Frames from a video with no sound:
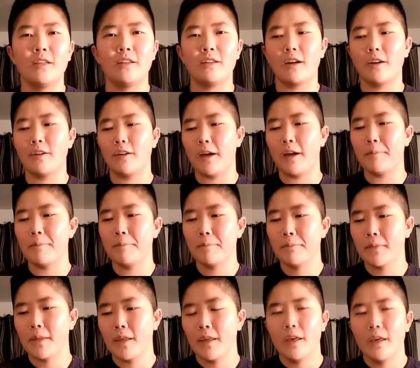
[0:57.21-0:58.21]
the entire time.
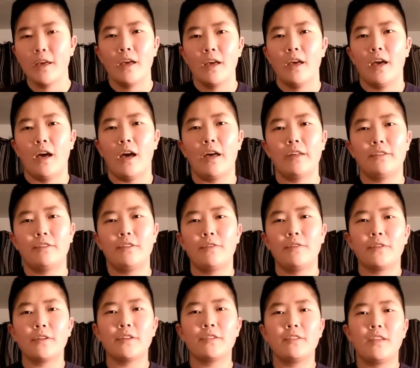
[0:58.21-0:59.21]
So the
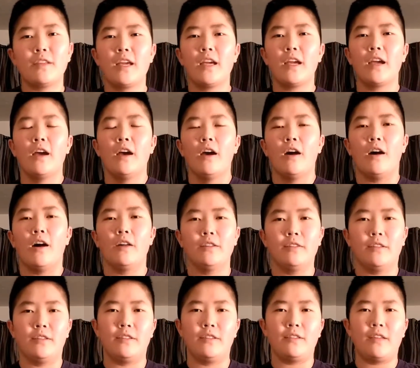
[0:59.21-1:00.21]
first thing on
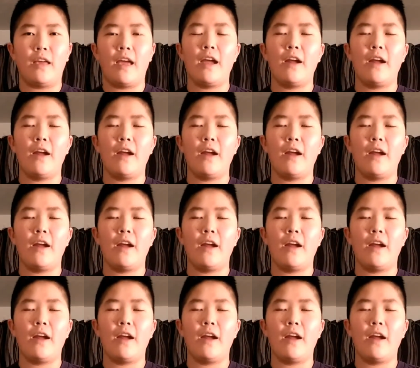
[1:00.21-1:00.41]
the list is